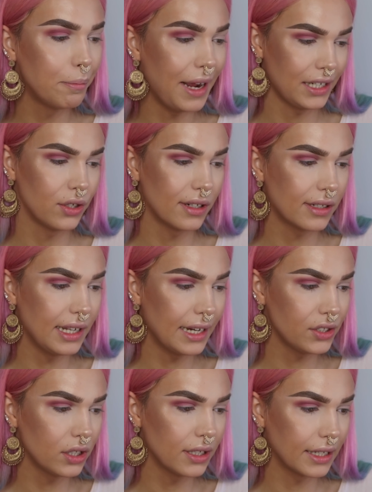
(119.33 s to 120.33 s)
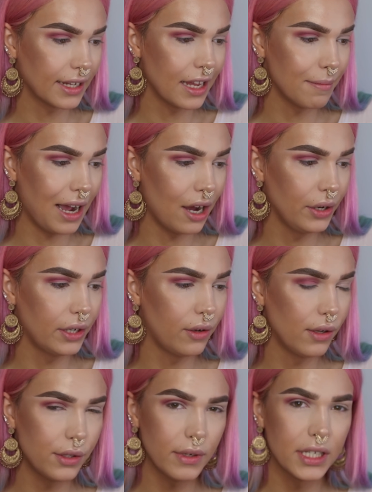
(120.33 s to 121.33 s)
Backtalk collection that came out
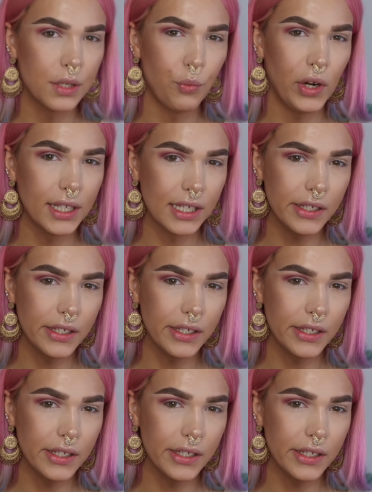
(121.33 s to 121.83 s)
also in spring